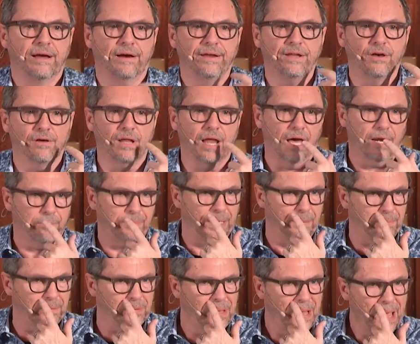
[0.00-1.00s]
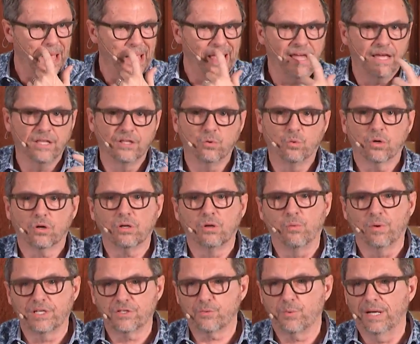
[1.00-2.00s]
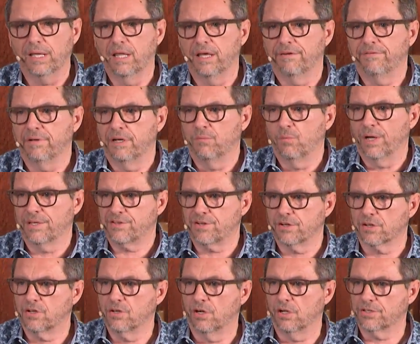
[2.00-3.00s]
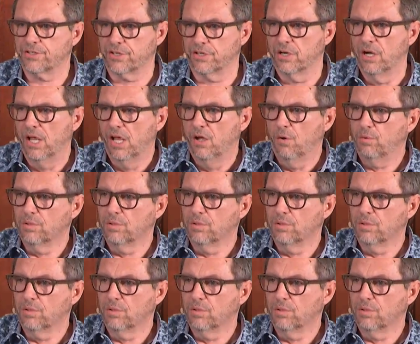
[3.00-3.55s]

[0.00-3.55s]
Now, I know a lot of people in the world in which we live and in Western culture